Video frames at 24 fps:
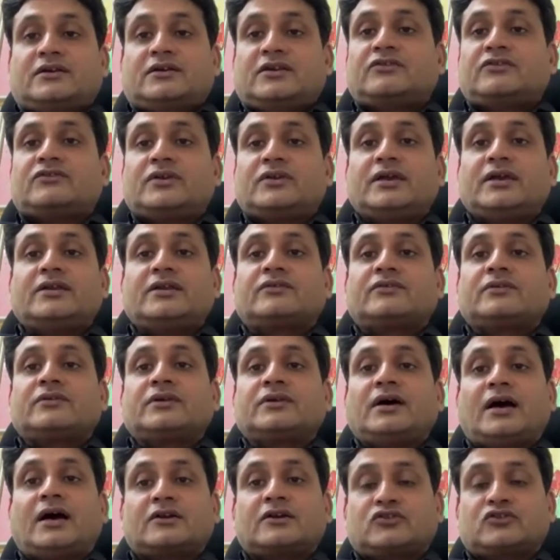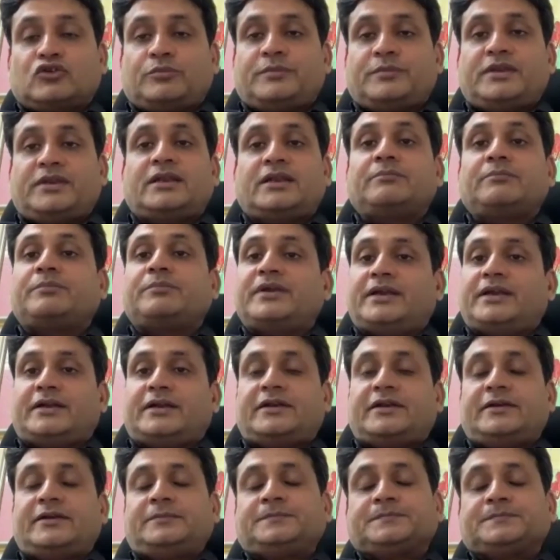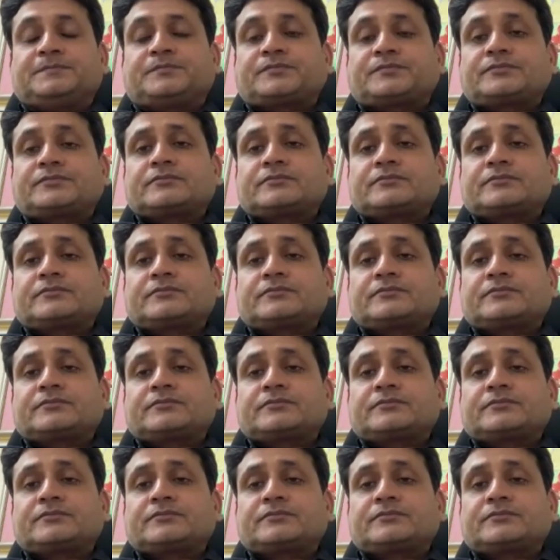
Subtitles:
distress, orthopnea, and PND.